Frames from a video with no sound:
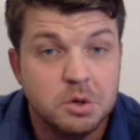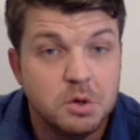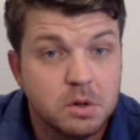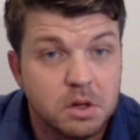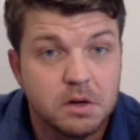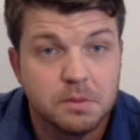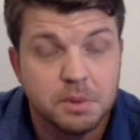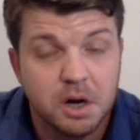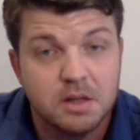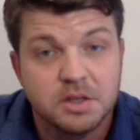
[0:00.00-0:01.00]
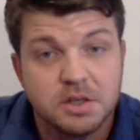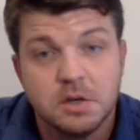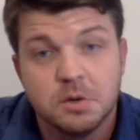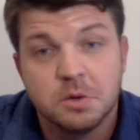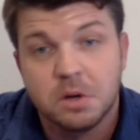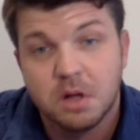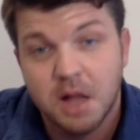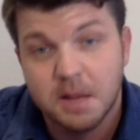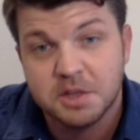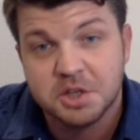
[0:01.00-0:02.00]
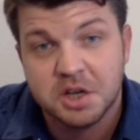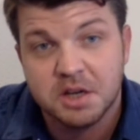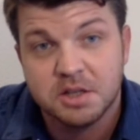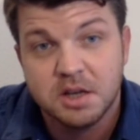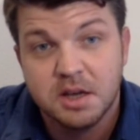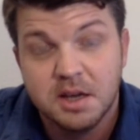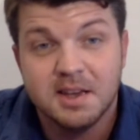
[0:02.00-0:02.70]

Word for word: nuclear policy or climate change